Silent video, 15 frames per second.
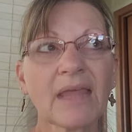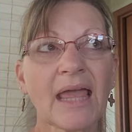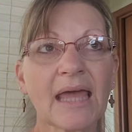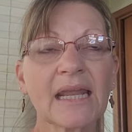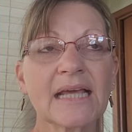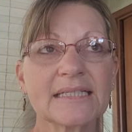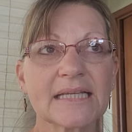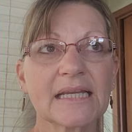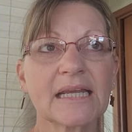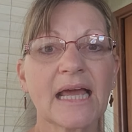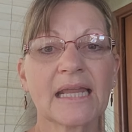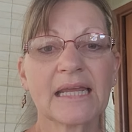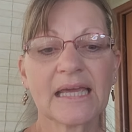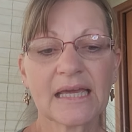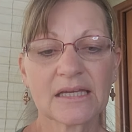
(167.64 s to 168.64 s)
And I did.
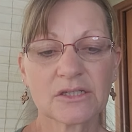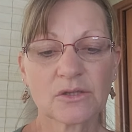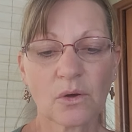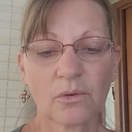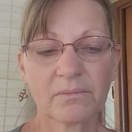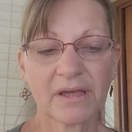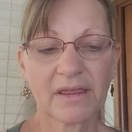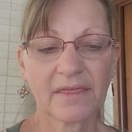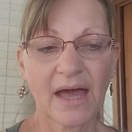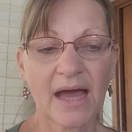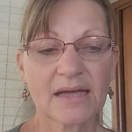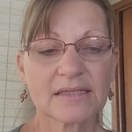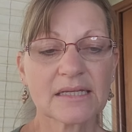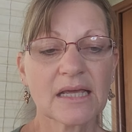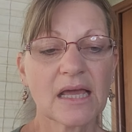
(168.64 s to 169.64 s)
And he had told me
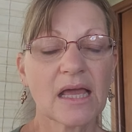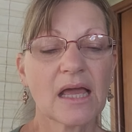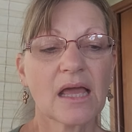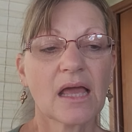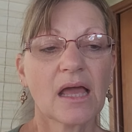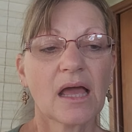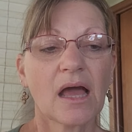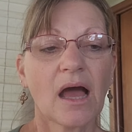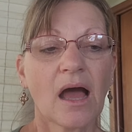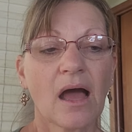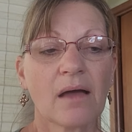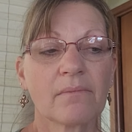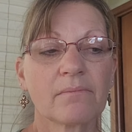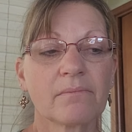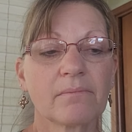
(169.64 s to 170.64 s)
that
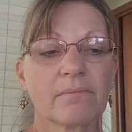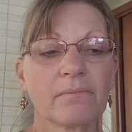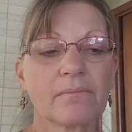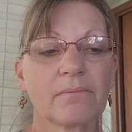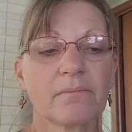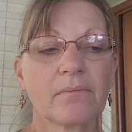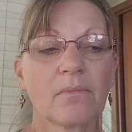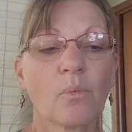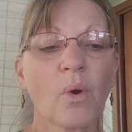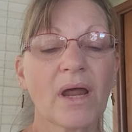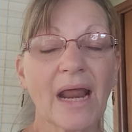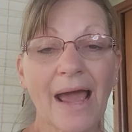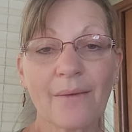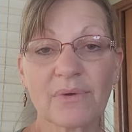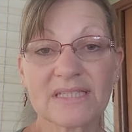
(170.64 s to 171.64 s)
um, what
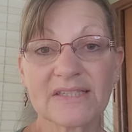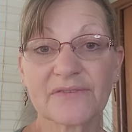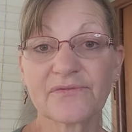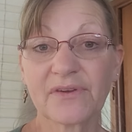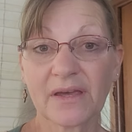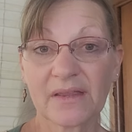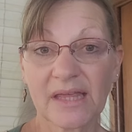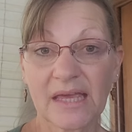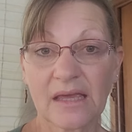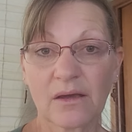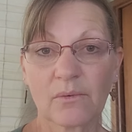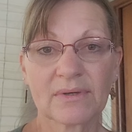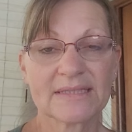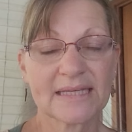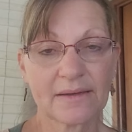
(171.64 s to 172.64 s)
I was feeling
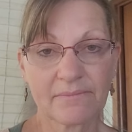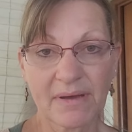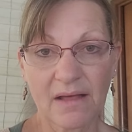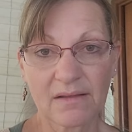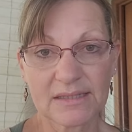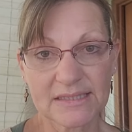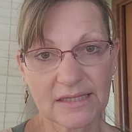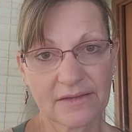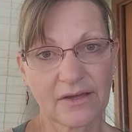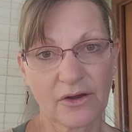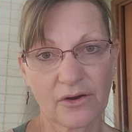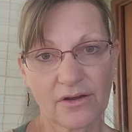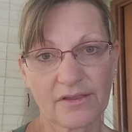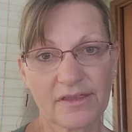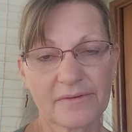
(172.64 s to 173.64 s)
was the imbalance in the
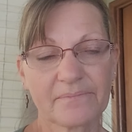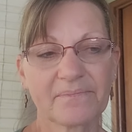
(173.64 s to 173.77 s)
earth.